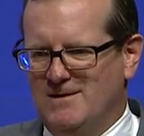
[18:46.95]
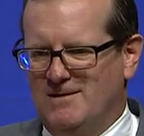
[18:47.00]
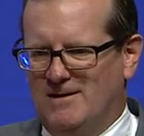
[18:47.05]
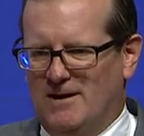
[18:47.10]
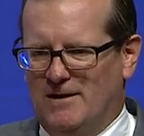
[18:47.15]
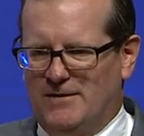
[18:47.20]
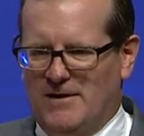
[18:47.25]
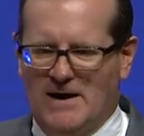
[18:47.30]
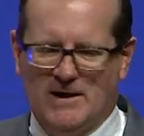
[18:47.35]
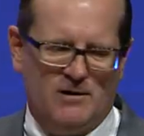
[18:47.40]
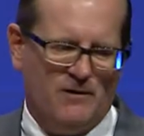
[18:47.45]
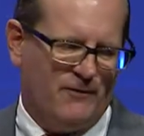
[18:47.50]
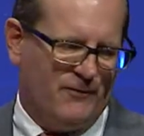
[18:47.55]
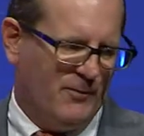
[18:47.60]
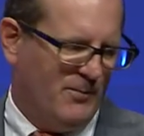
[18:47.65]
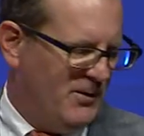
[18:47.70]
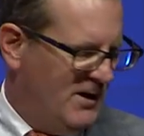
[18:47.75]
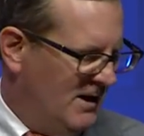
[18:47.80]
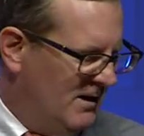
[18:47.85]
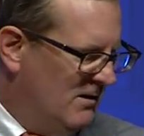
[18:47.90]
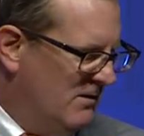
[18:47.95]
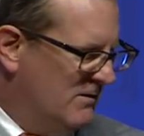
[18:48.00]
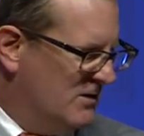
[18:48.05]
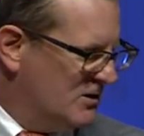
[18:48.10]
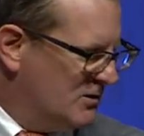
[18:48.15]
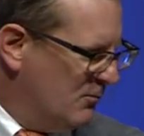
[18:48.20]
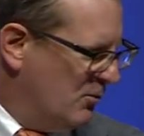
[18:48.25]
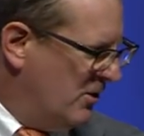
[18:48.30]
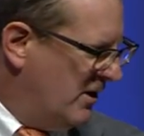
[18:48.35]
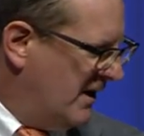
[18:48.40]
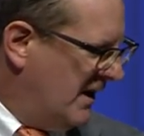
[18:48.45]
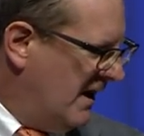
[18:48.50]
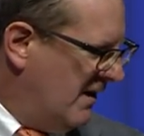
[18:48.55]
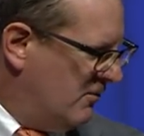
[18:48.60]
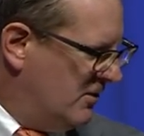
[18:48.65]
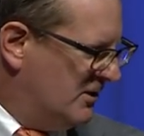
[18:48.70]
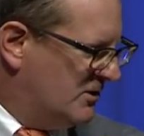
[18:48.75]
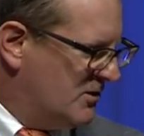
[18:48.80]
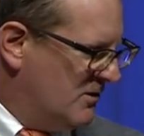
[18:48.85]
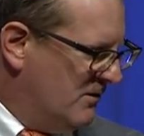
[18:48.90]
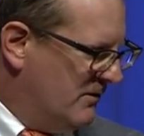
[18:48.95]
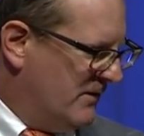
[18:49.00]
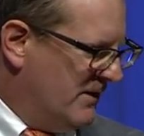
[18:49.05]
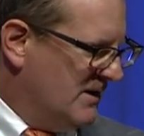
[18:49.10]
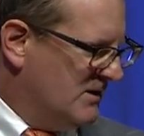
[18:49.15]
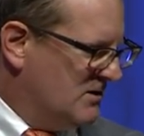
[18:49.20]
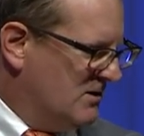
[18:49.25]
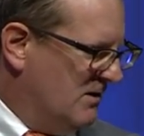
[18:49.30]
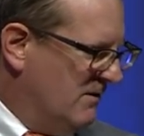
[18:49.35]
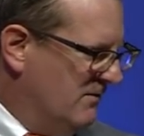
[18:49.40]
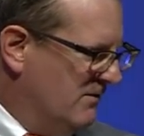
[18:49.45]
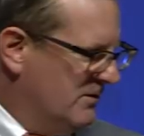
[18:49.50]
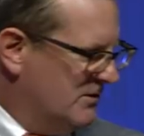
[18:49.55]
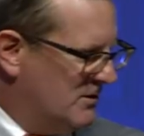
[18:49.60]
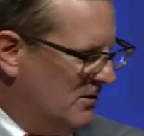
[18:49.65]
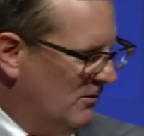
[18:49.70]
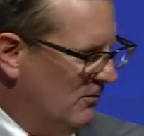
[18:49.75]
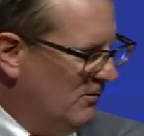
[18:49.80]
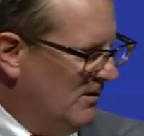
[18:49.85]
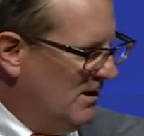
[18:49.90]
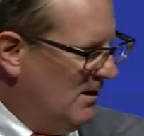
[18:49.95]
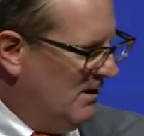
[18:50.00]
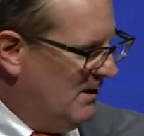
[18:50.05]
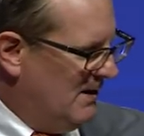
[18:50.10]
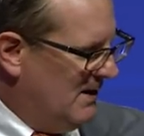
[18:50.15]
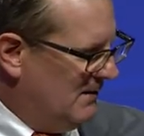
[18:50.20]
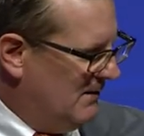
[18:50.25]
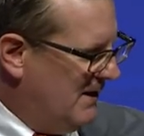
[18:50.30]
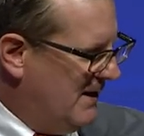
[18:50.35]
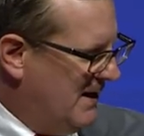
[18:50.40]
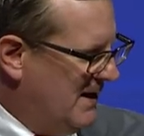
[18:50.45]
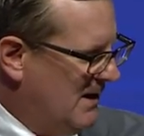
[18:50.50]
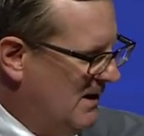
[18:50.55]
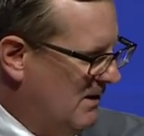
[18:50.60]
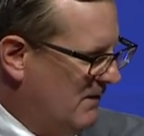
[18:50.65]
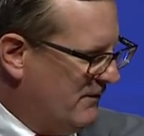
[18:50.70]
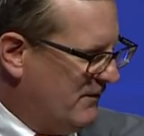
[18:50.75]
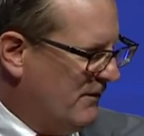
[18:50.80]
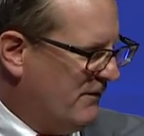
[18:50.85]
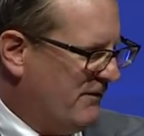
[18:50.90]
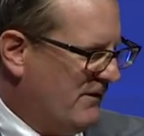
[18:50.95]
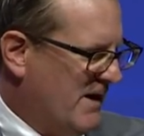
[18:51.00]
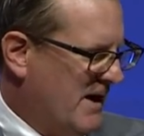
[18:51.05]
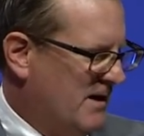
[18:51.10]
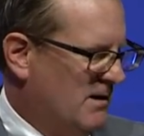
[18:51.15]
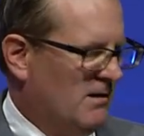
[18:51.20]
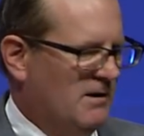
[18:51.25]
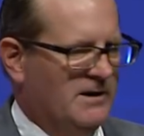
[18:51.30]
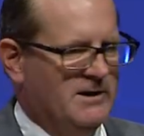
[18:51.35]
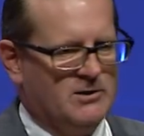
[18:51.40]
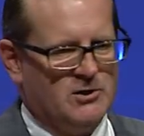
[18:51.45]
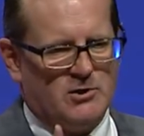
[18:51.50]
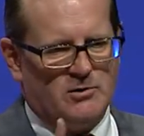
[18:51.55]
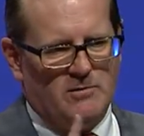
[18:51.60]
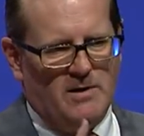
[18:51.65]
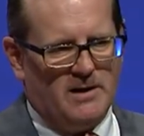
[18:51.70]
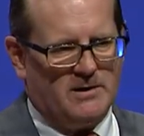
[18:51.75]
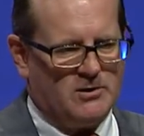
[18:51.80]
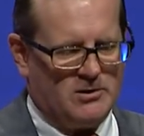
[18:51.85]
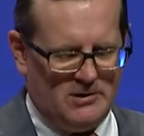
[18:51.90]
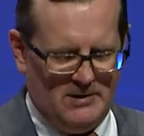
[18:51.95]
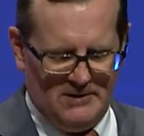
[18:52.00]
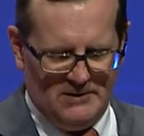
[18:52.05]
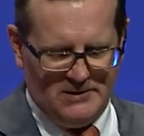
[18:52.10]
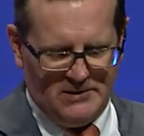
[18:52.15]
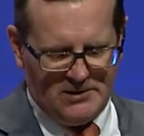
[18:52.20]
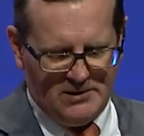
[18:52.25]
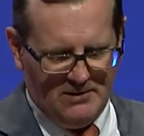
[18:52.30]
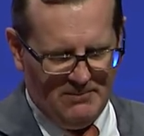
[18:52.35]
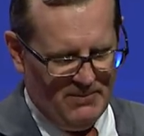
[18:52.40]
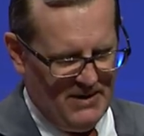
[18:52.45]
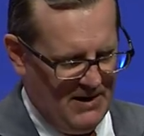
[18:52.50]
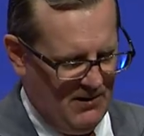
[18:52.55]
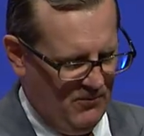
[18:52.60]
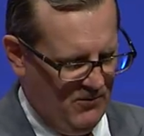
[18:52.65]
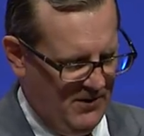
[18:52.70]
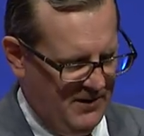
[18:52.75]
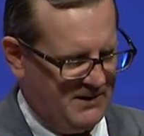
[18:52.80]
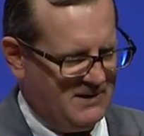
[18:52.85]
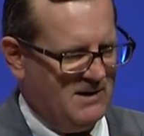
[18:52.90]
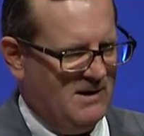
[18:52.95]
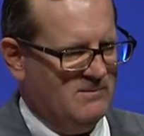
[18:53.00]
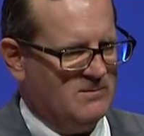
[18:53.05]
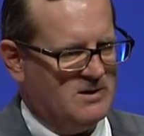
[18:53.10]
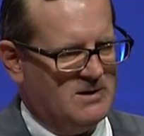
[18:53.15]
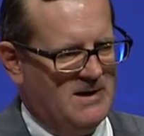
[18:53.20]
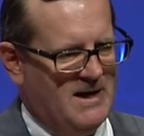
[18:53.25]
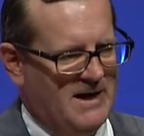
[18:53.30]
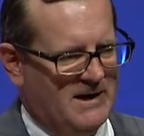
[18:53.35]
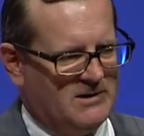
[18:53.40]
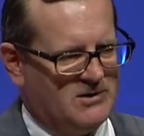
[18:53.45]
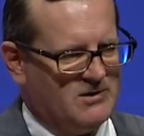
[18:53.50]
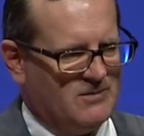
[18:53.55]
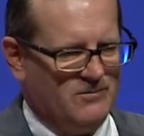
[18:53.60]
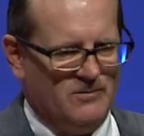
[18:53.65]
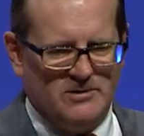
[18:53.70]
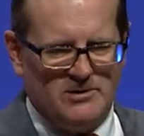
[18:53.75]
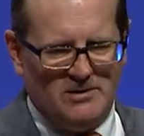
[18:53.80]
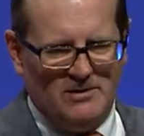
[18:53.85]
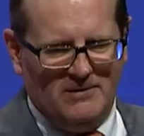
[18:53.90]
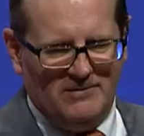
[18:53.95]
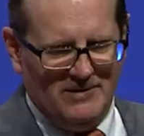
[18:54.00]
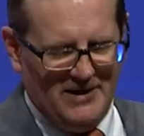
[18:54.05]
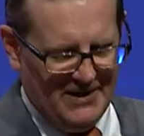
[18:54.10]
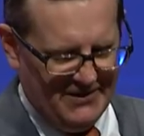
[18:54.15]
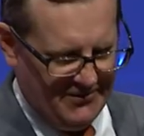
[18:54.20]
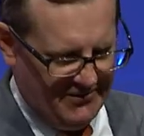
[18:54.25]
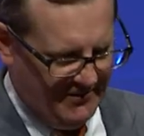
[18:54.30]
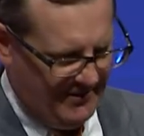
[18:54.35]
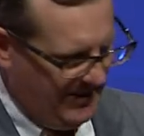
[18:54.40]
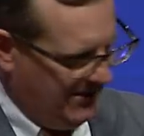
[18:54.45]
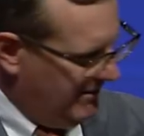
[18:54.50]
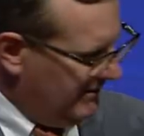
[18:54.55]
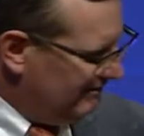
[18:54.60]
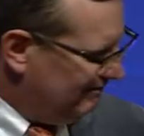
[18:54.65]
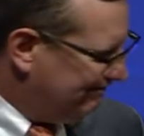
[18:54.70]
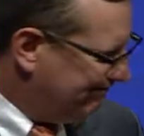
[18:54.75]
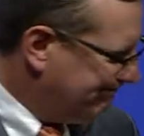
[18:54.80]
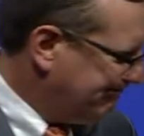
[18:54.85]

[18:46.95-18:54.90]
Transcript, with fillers: Uh, thank you for being here this morning. I want to turn things over to Will and Lael for final instructions about what comes next. We're so glad you're here.